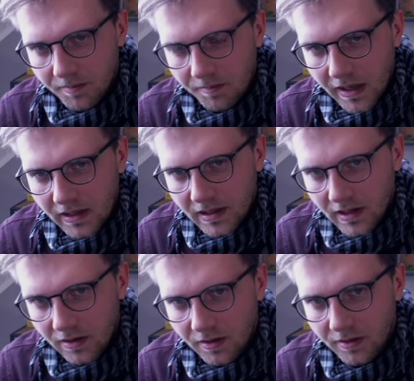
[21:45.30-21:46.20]

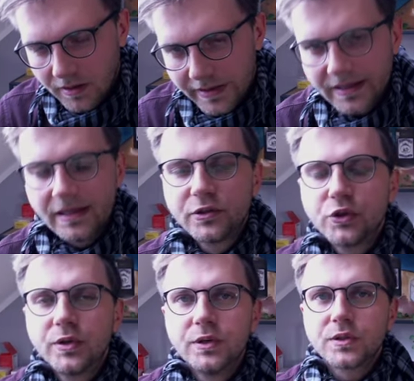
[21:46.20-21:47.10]
making it
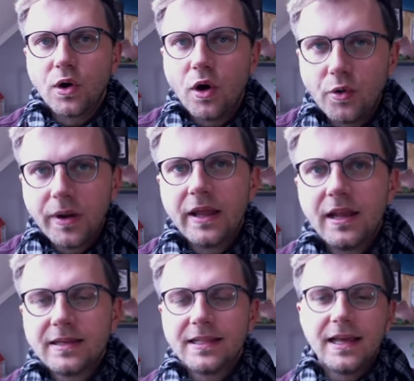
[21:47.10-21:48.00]
introduced already
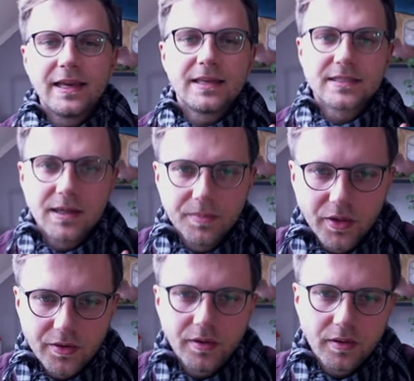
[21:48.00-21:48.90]
like some
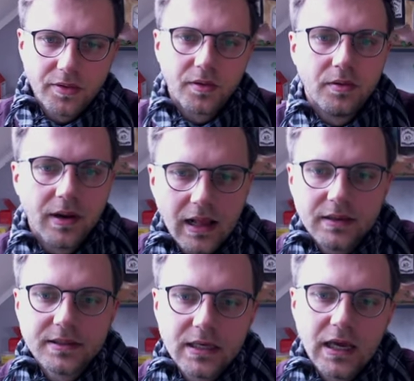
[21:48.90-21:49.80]

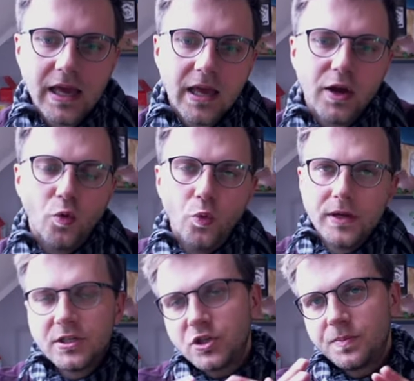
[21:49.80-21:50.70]
non-orthogonality,
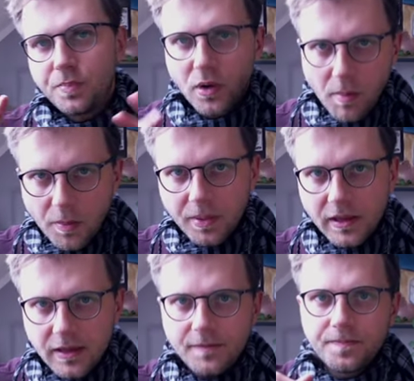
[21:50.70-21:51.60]
which
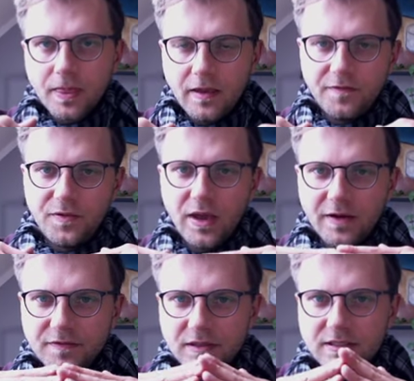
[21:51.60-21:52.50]
probably, if you
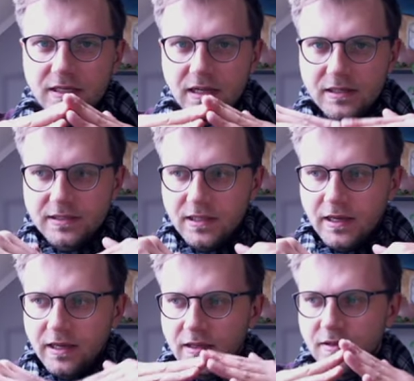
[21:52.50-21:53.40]
have these cells
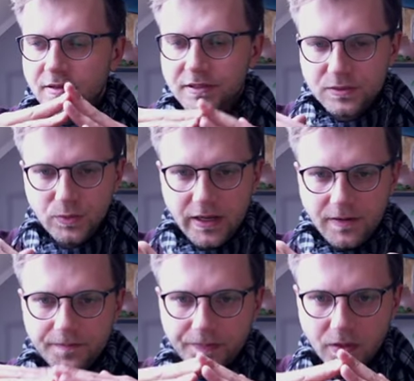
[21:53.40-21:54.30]
like this way,
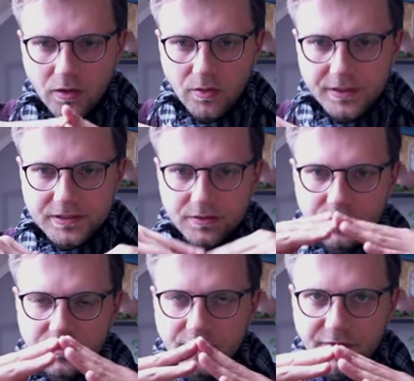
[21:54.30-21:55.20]
always, so
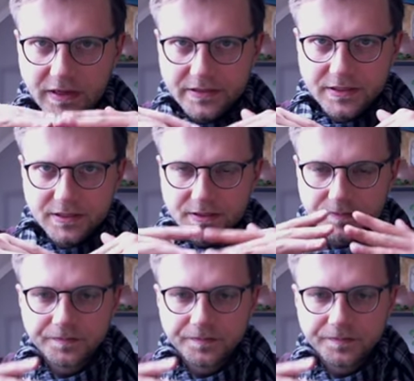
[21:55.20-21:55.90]
the, the faces,